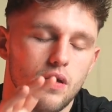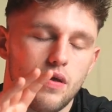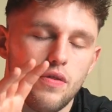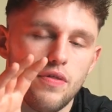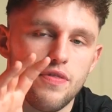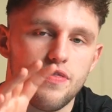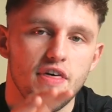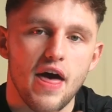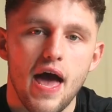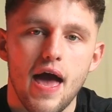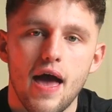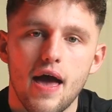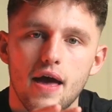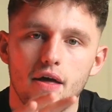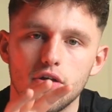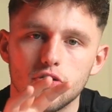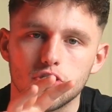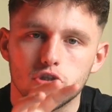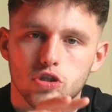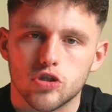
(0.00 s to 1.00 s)
they're
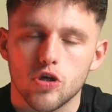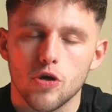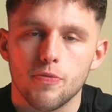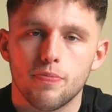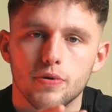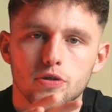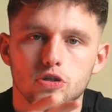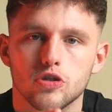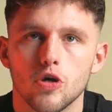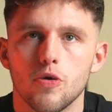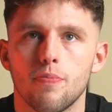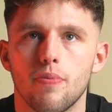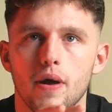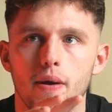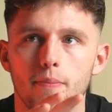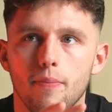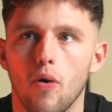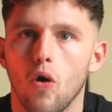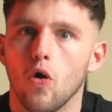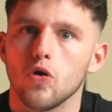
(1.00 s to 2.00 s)
super, super
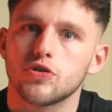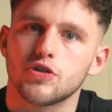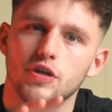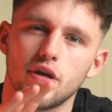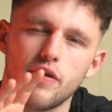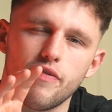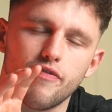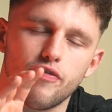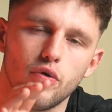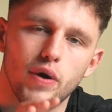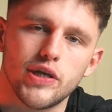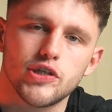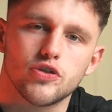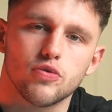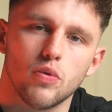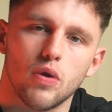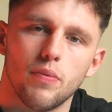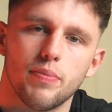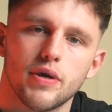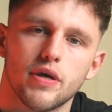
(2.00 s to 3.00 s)
important and
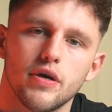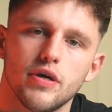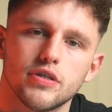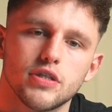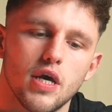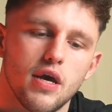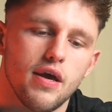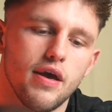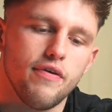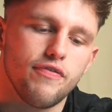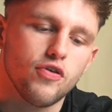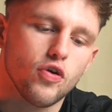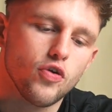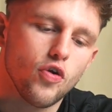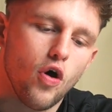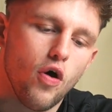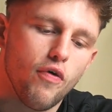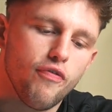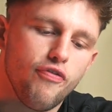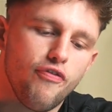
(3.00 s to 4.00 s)
influential, because if you're
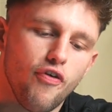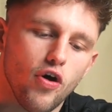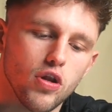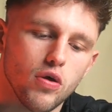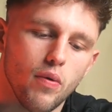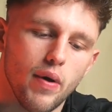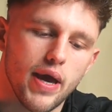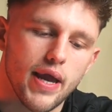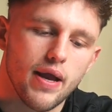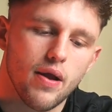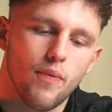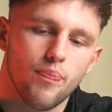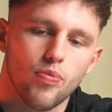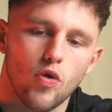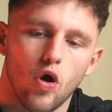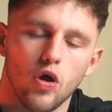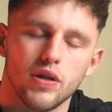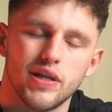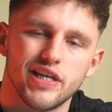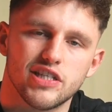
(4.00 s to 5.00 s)
not following
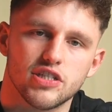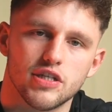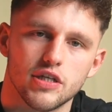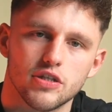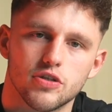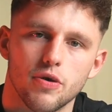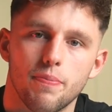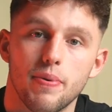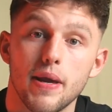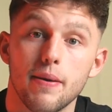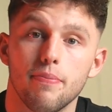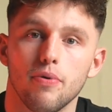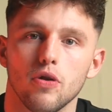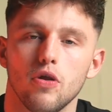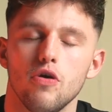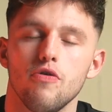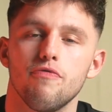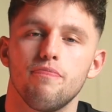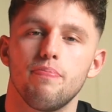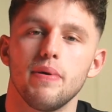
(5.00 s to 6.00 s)
or listening to people
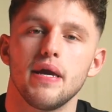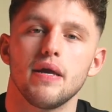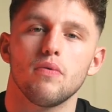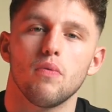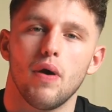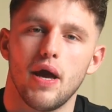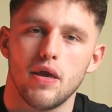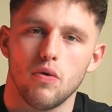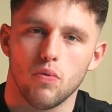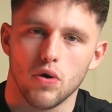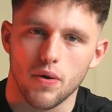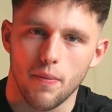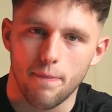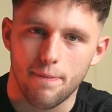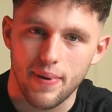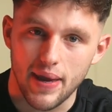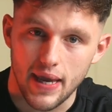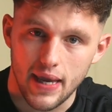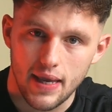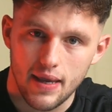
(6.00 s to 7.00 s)
who've been where you want
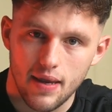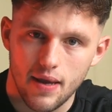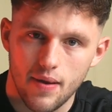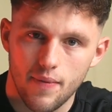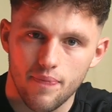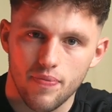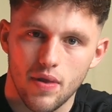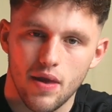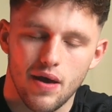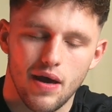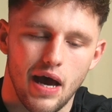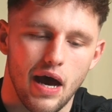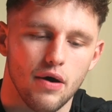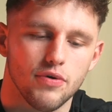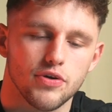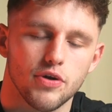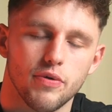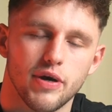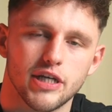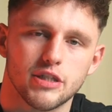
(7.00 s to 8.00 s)
to be, how
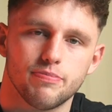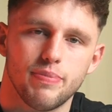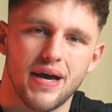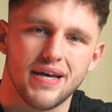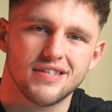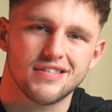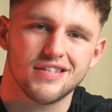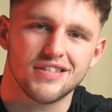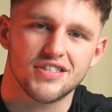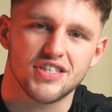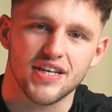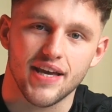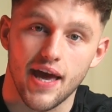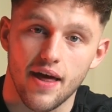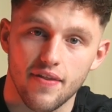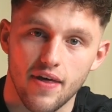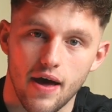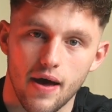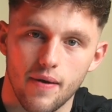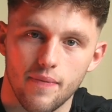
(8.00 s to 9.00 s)
do you expect to
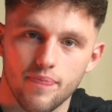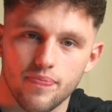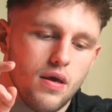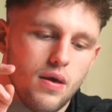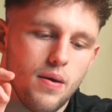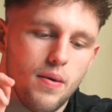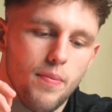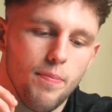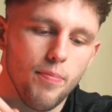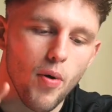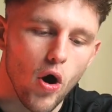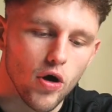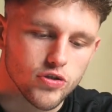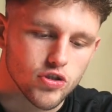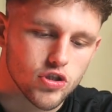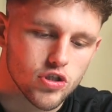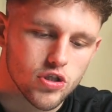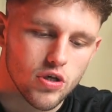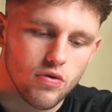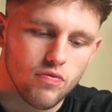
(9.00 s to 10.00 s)
get there?
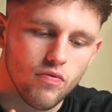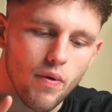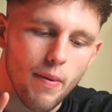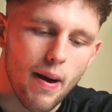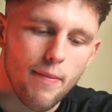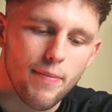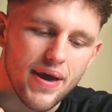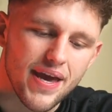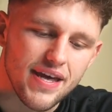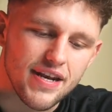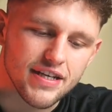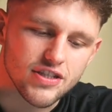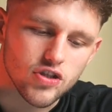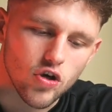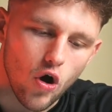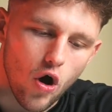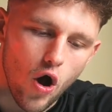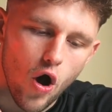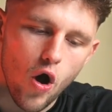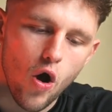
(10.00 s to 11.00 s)
But remember, it is
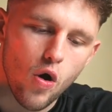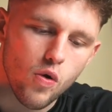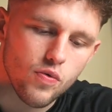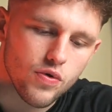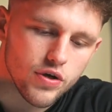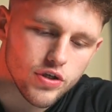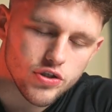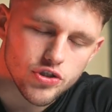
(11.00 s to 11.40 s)
your own